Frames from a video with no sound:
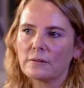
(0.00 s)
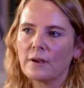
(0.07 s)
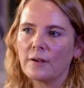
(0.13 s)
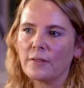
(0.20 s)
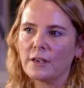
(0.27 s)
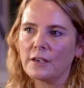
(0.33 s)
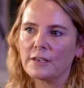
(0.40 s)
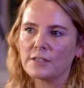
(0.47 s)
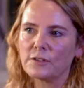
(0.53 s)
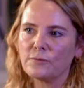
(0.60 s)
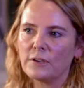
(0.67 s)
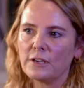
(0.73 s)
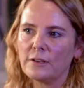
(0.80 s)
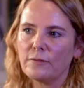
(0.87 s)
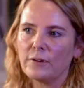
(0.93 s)
I think it's
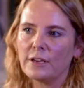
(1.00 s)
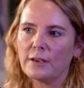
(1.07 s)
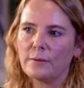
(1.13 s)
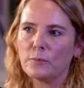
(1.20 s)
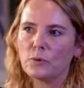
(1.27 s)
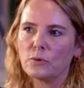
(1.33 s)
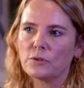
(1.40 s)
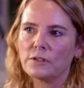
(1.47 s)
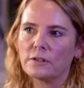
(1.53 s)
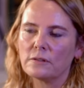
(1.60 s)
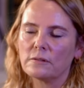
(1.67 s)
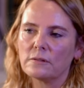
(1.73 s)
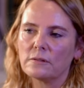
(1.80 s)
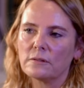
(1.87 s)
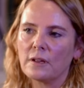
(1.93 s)
really, really
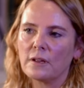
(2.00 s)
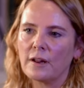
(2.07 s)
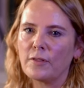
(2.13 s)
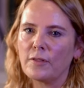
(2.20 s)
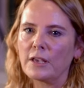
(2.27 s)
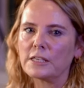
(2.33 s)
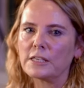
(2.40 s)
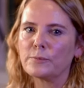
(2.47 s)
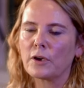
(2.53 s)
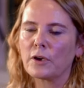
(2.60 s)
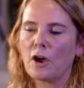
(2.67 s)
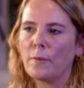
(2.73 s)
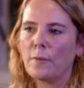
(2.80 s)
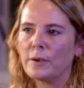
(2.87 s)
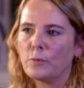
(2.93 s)
important. And I think it's
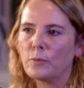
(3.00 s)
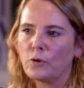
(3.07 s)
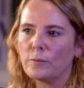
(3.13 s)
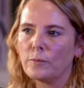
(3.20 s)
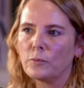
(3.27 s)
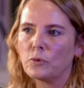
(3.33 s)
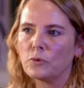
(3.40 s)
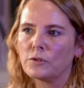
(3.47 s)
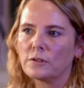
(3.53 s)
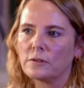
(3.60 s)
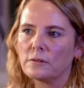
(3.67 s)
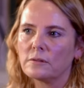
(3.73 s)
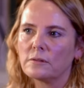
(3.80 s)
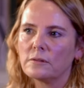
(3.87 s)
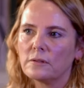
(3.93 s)
becoming more
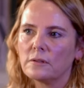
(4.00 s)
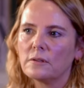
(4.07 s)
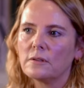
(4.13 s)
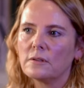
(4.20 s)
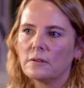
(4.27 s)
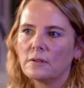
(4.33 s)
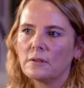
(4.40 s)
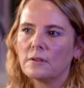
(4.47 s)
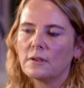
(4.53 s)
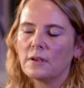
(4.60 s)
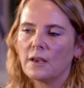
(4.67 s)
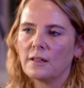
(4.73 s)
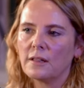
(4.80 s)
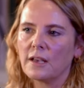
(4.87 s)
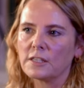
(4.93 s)
important
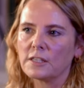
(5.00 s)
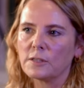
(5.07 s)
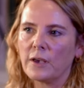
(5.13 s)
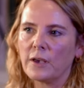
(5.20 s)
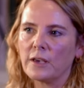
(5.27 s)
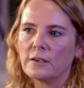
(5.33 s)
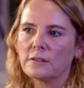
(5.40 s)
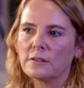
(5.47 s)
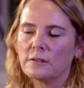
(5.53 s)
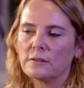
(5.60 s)
in that space.